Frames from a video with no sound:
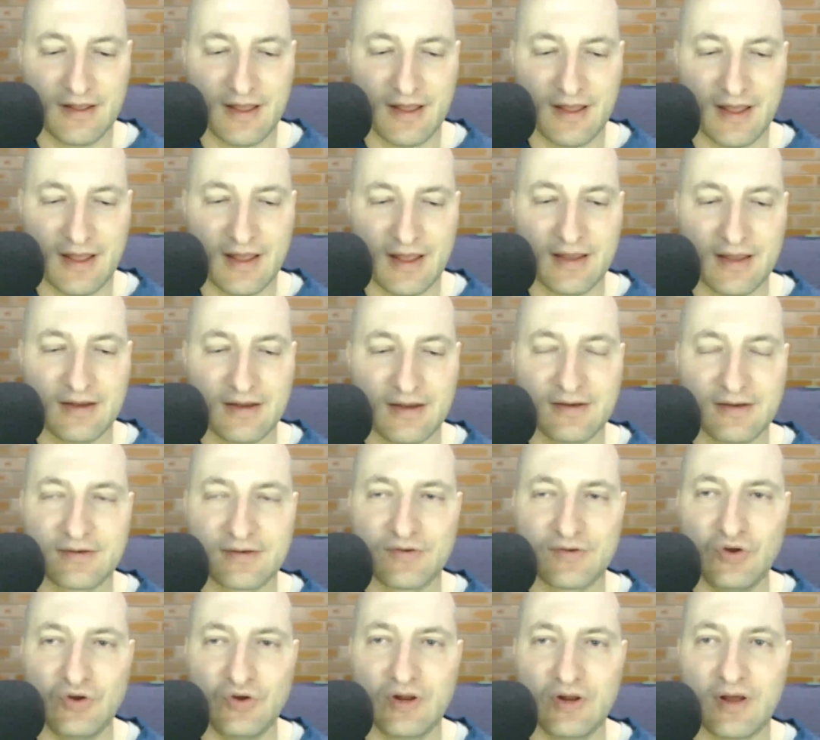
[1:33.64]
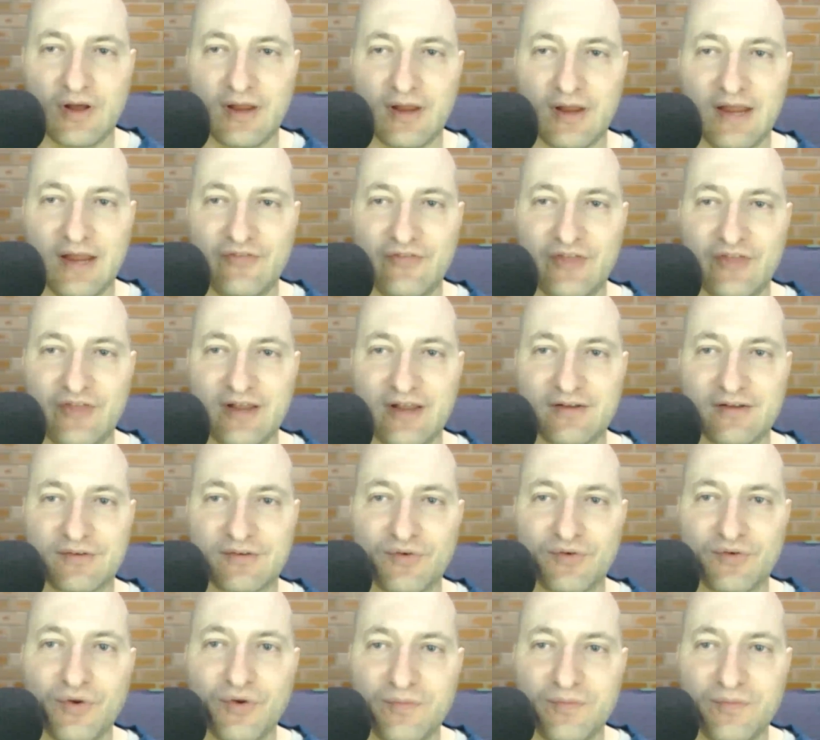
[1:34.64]
And, he thinks it
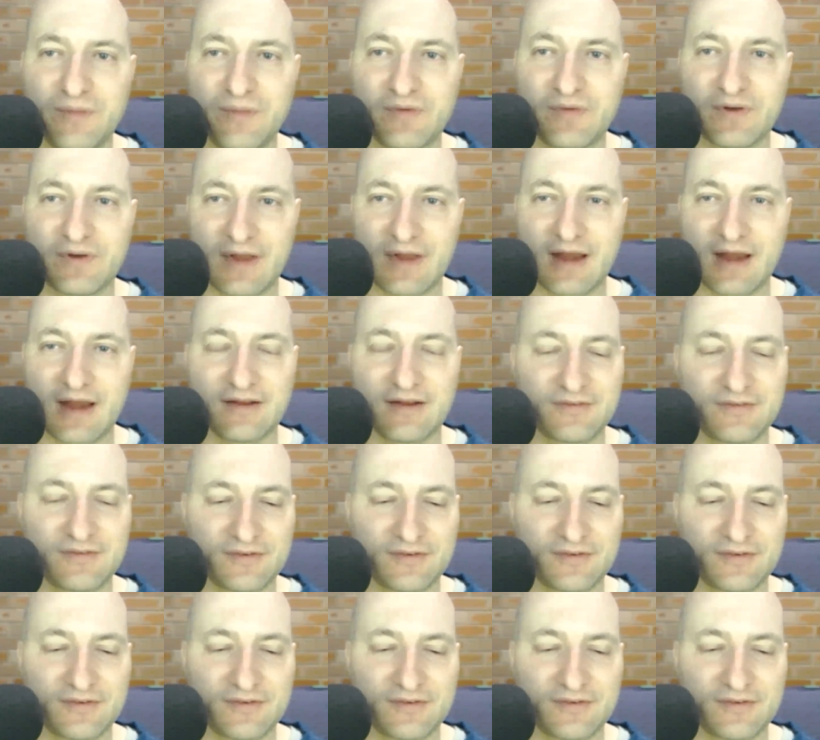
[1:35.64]
could be related